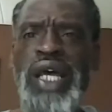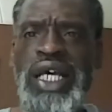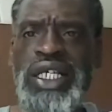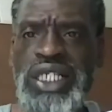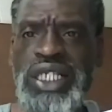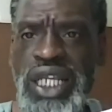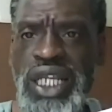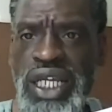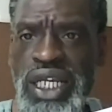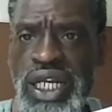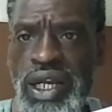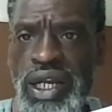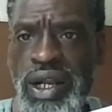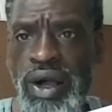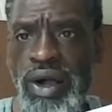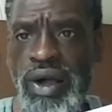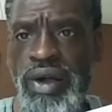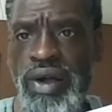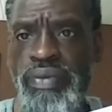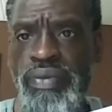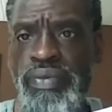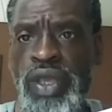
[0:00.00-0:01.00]
oscillating at
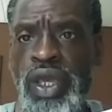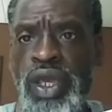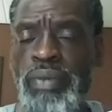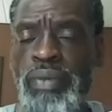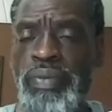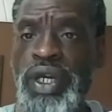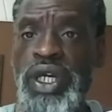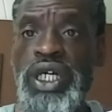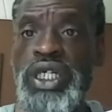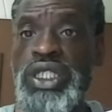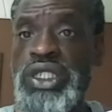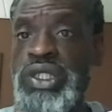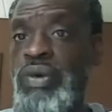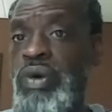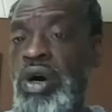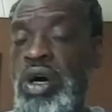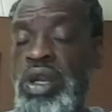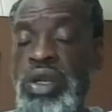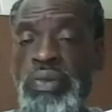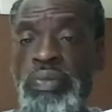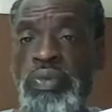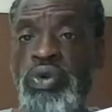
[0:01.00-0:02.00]
all because of
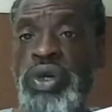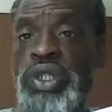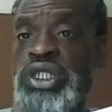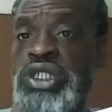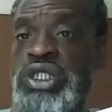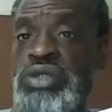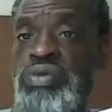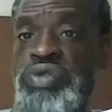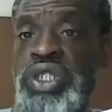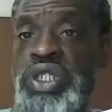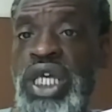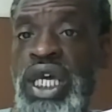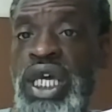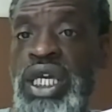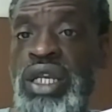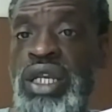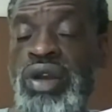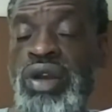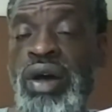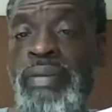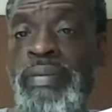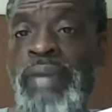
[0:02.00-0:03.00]
all the poisons we're taking
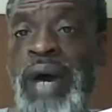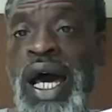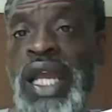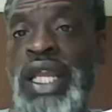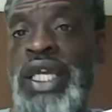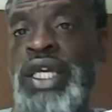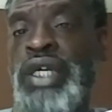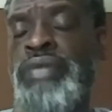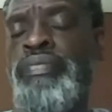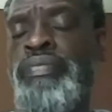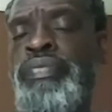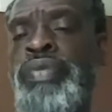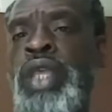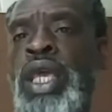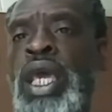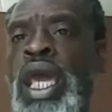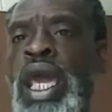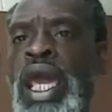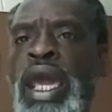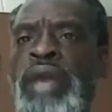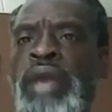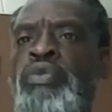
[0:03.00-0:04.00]
in our body
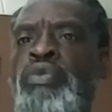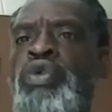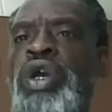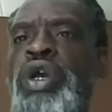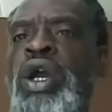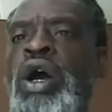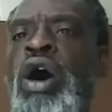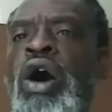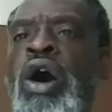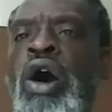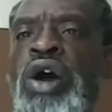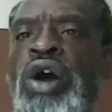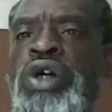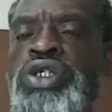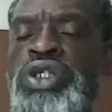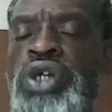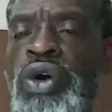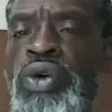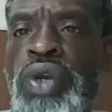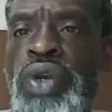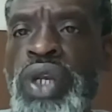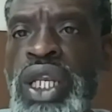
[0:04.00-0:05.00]
and we are
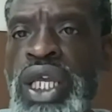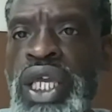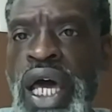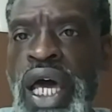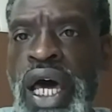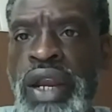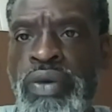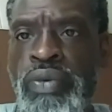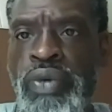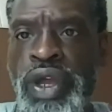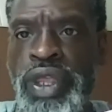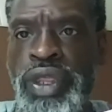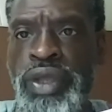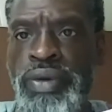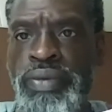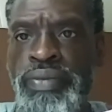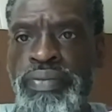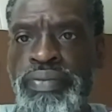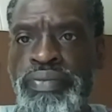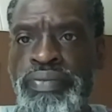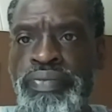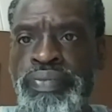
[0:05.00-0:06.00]
totally out of rhythm
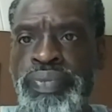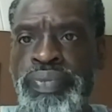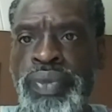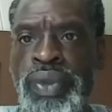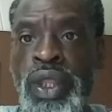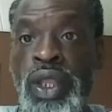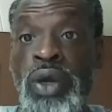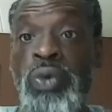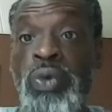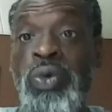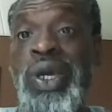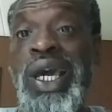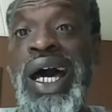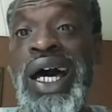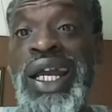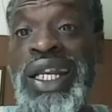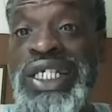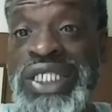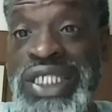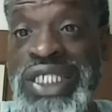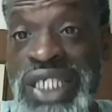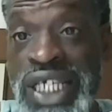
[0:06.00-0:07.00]
we are
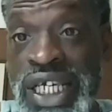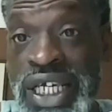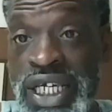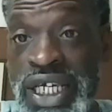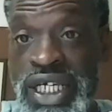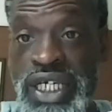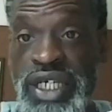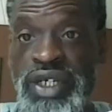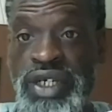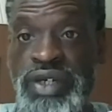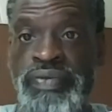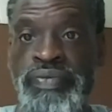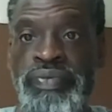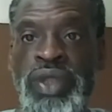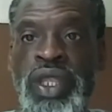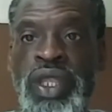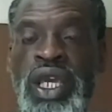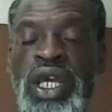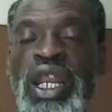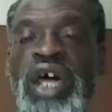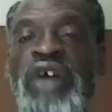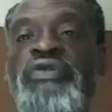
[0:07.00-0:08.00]
of sync.
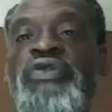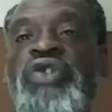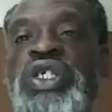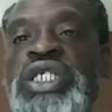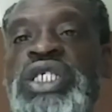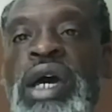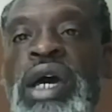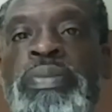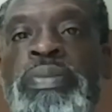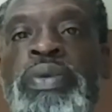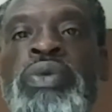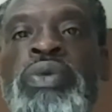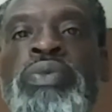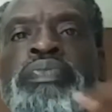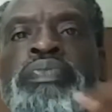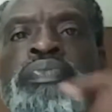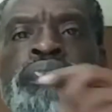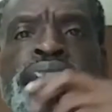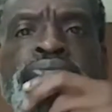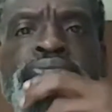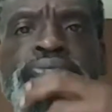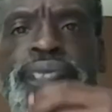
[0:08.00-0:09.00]
Like for example,
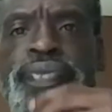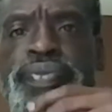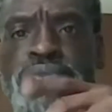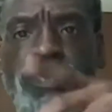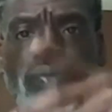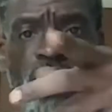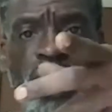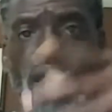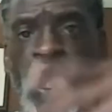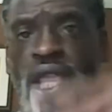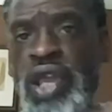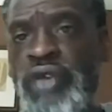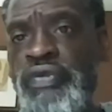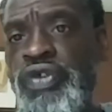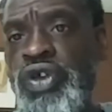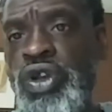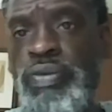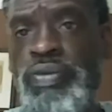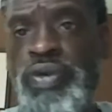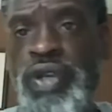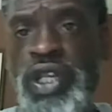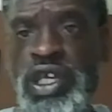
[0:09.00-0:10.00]
if you
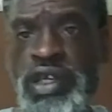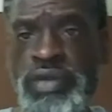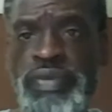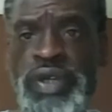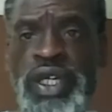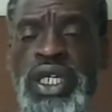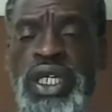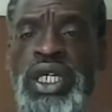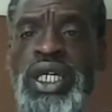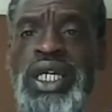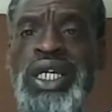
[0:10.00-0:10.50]
don't believe me,